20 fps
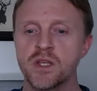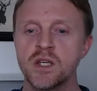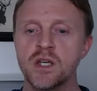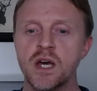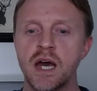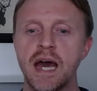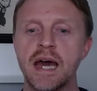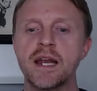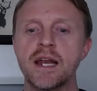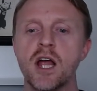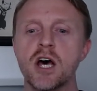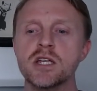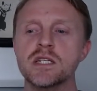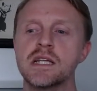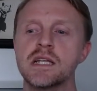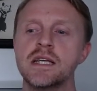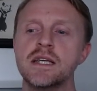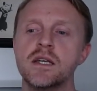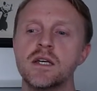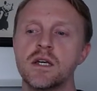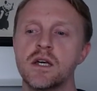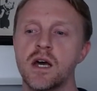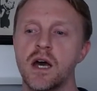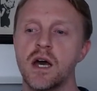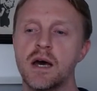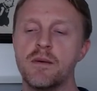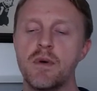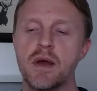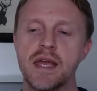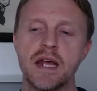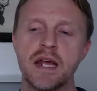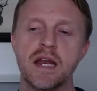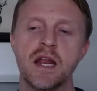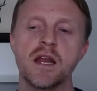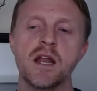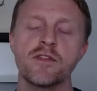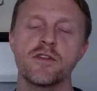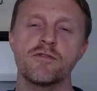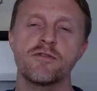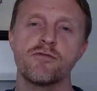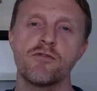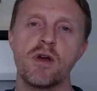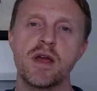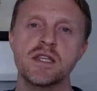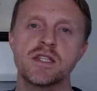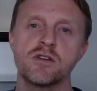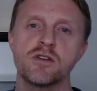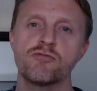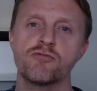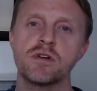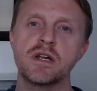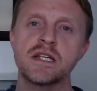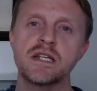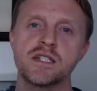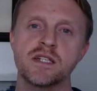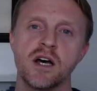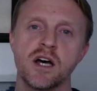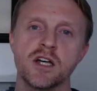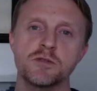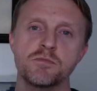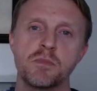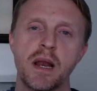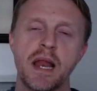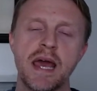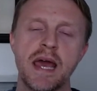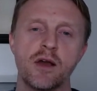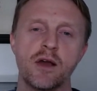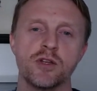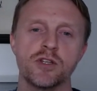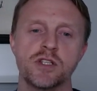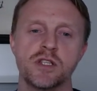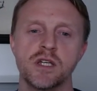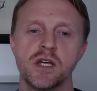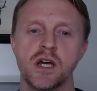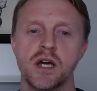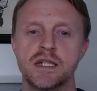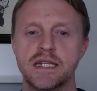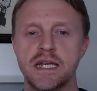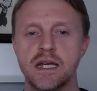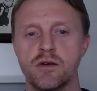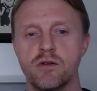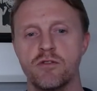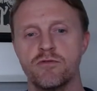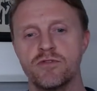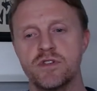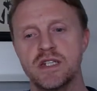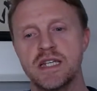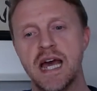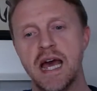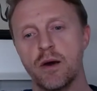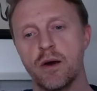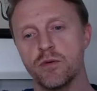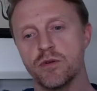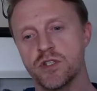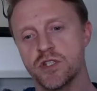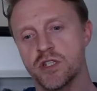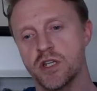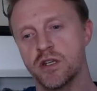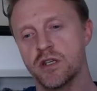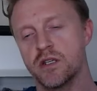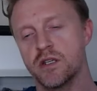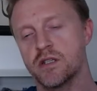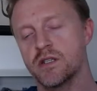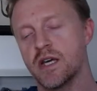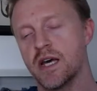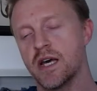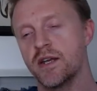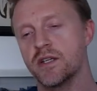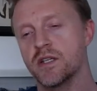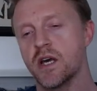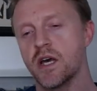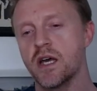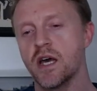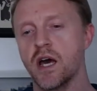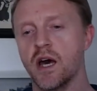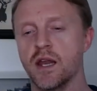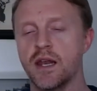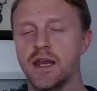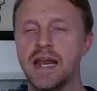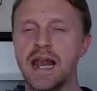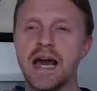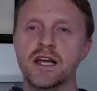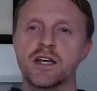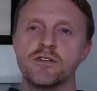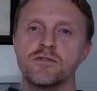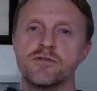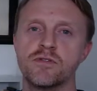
And lastly, again, another phrase that really starts playing onto the idea of doubts and lack of